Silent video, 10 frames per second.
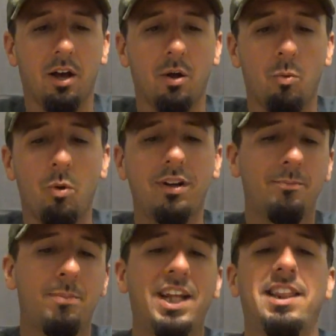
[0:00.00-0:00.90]
One
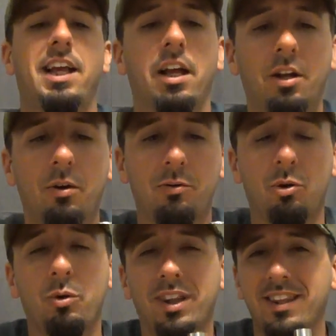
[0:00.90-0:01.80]
big thing I noticed
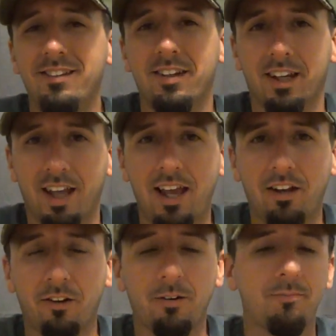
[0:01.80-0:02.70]
between this and the
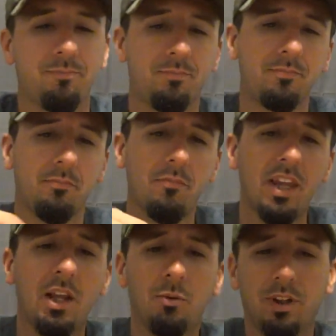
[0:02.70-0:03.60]
Kanger
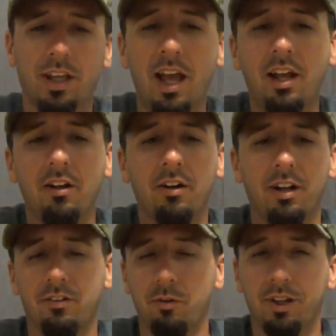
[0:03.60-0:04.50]
is with the Kanger,
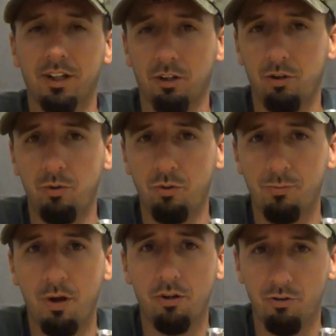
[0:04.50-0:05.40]
it's only got the 2
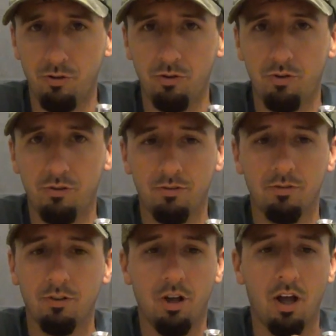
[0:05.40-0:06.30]
small juice
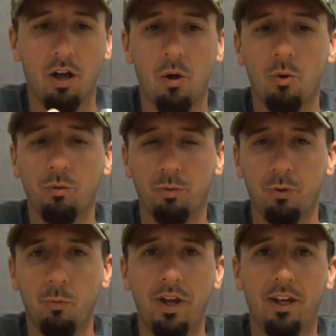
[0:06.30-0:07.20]
holes where the
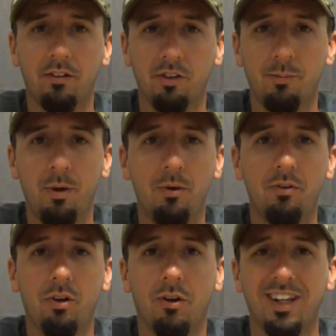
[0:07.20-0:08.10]
wick is
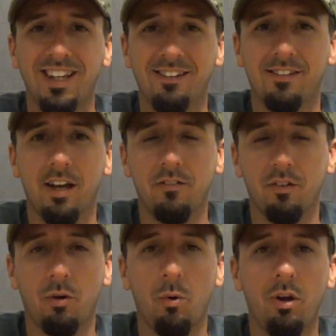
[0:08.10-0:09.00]
exposed on each side of the
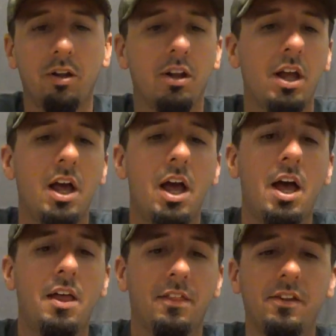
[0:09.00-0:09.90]
coil.
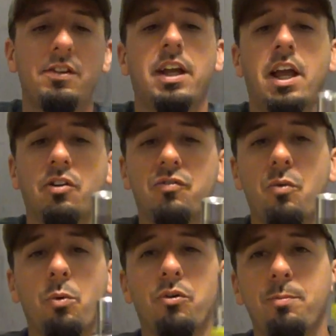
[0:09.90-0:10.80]
This thing has
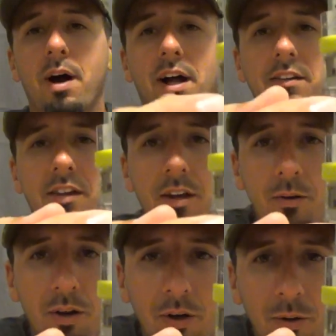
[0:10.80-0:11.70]
4 spots. I
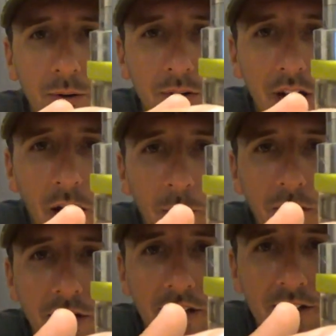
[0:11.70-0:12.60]
don't know how well
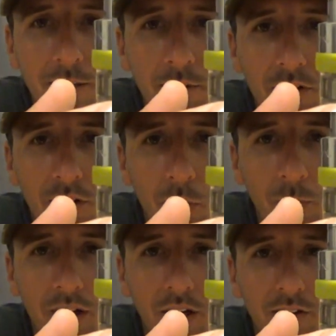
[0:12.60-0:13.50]
you can see them in those little windows.